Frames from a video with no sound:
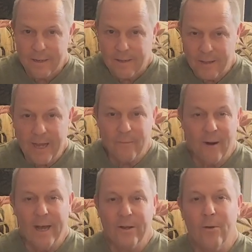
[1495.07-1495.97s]
that
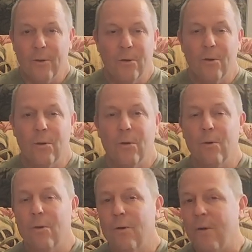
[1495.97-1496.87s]

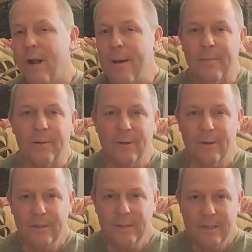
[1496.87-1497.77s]
rhino rambler,
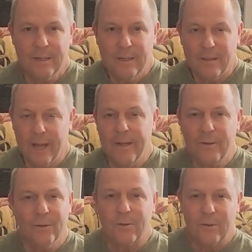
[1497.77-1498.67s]
that
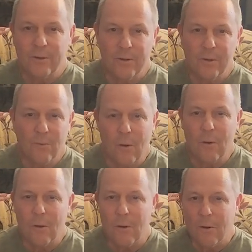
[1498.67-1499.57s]
nuclear
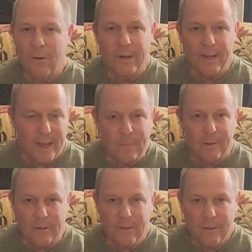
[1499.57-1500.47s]
war
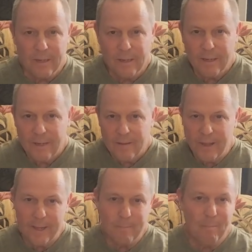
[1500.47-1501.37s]
gambler,
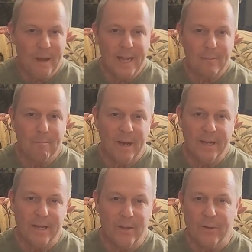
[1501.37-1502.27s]
that
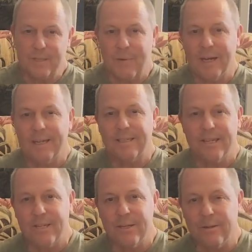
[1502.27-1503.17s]
backbiting U S
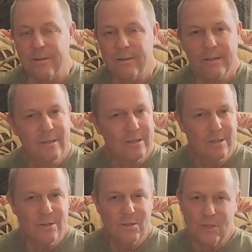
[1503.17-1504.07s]
politician.
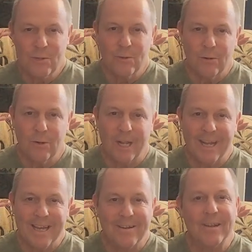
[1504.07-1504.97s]
Sooner or
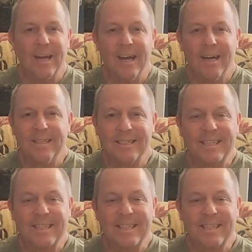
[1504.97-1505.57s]
later, God's